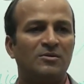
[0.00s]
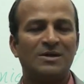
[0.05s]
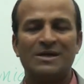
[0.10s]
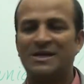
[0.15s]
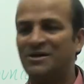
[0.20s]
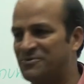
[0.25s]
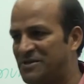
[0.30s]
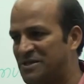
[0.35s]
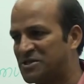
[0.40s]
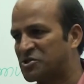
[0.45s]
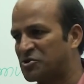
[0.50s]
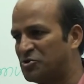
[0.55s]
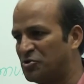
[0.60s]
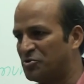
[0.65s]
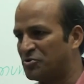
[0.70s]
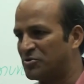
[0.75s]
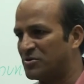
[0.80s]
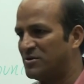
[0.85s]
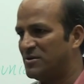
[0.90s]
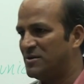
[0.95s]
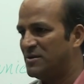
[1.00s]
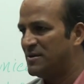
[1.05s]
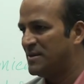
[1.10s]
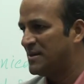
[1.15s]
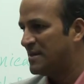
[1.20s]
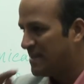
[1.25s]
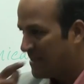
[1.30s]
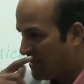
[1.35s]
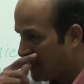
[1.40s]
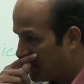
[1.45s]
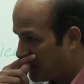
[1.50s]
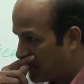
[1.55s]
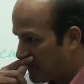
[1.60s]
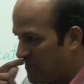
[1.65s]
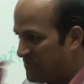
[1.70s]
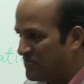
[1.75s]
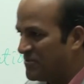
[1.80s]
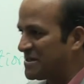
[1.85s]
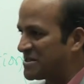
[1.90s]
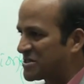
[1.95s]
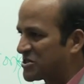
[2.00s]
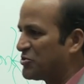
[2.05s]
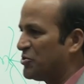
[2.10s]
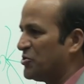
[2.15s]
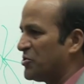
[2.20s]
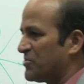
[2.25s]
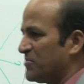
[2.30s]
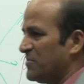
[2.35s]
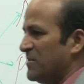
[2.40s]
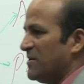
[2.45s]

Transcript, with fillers: give the score if your score